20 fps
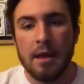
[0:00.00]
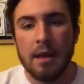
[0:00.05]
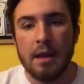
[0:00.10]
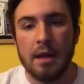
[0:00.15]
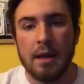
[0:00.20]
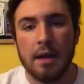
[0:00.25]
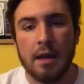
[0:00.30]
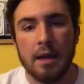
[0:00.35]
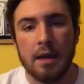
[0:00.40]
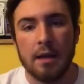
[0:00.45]

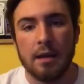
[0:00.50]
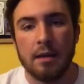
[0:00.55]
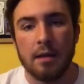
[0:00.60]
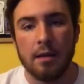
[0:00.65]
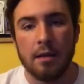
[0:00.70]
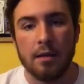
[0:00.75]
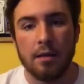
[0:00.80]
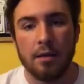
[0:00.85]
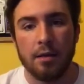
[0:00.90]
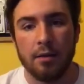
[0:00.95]
And
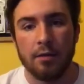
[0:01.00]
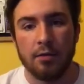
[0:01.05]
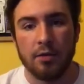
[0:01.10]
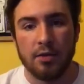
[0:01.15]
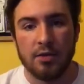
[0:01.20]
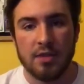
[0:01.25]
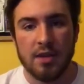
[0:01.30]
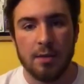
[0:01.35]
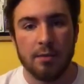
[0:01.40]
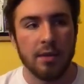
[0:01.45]
the
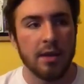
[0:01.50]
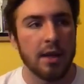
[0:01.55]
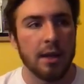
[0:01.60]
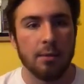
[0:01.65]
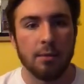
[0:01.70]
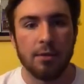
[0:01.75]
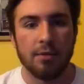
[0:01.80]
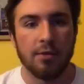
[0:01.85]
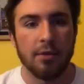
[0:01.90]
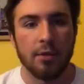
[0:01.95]
first time we came,
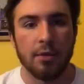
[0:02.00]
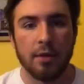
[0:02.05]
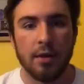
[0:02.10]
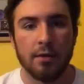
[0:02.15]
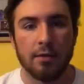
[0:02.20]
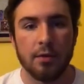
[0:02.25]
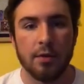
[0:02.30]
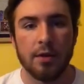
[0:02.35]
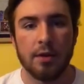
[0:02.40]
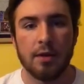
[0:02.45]
we fell in love
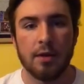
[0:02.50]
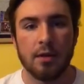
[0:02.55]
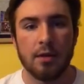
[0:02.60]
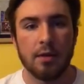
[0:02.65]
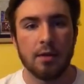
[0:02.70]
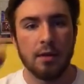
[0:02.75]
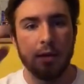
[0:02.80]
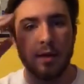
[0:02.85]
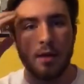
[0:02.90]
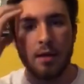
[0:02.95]
with it.
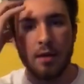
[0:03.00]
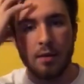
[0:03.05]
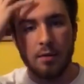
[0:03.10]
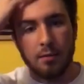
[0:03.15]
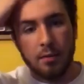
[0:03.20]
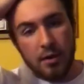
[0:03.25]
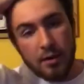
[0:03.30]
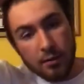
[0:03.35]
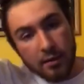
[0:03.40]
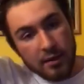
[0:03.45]

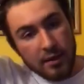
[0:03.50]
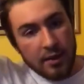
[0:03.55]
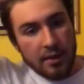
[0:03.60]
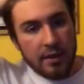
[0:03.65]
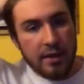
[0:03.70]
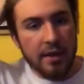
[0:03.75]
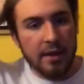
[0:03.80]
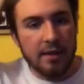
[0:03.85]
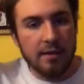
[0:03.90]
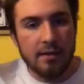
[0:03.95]
When I went down to
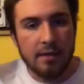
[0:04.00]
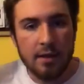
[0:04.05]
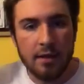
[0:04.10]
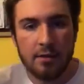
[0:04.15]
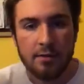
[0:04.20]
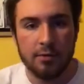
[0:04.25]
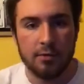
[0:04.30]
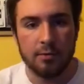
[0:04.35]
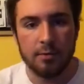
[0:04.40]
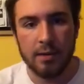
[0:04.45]
kids
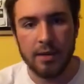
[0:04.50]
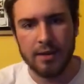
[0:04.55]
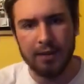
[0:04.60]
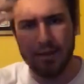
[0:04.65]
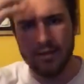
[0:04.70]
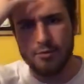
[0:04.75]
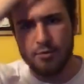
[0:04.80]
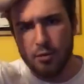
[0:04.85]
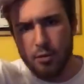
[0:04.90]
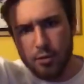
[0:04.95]
stuff back in
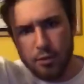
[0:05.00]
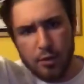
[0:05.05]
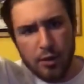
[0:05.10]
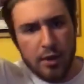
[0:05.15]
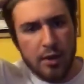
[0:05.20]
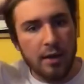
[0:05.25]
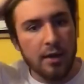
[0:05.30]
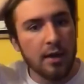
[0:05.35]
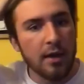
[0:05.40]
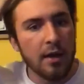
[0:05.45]
4th
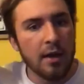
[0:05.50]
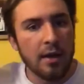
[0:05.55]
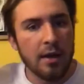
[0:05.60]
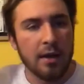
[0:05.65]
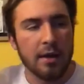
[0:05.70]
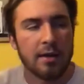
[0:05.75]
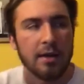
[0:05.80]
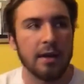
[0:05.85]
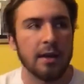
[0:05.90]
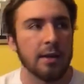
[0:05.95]
grade,
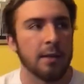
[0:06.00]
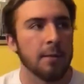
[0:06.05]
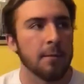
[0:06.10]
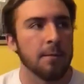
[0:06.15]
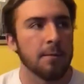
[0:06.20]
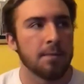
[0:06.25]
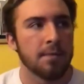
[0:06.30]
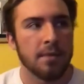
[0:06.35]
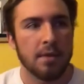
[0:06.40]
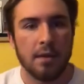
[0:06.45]

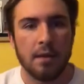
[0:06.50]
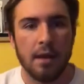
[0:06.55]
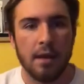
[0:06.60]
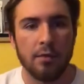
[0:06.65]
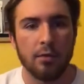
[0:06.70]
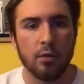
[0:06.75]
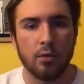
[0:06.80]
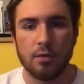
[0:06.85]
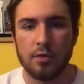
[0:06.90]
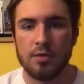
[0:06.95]

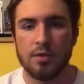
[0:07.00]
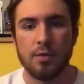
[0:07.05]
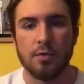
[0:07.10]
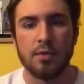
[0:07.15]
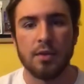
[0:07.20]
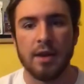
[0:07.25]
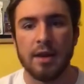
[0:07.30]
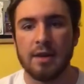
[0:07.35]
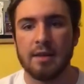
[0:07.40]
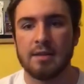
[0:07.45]
everyone was so
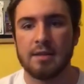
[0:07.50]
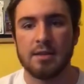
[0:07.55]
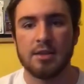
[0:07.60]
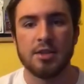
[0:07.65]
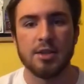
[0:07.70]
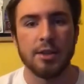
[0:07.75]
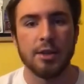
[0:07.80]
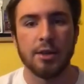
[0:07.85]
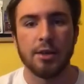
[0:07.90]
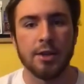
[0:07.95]
nice and
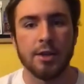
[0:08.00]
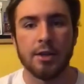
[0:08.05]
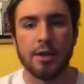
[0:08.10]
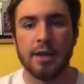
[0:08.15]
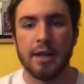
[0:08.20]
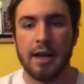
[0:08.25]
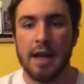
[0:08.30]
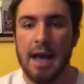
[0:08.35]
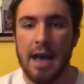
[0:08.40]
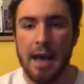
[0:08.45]
cheery
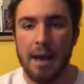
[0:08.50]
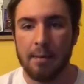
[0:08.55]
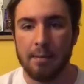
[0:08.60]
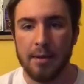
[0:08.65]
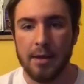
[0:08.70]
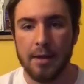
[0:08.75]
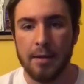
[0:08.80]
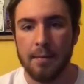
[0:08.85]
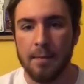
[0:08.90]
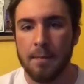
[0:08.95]
and
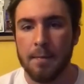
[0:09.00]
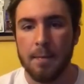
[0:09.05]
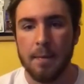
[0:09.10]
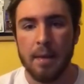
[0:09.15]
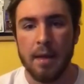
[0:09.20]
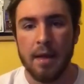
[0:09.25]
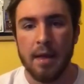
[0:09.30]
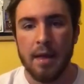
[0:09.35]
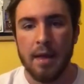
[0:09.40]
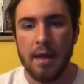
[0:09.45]
happy,
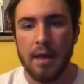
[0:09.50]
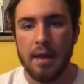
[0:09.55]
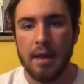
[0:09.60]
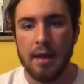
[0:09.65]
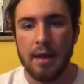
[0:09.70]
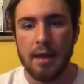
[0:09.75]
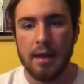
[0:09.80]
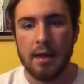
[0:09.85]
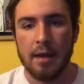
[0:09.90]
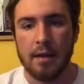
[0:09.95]

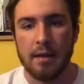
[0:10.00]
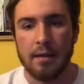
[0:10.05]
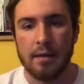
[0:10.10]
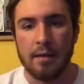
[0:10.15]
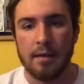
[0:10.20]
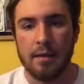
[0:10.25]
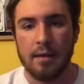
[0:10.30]
and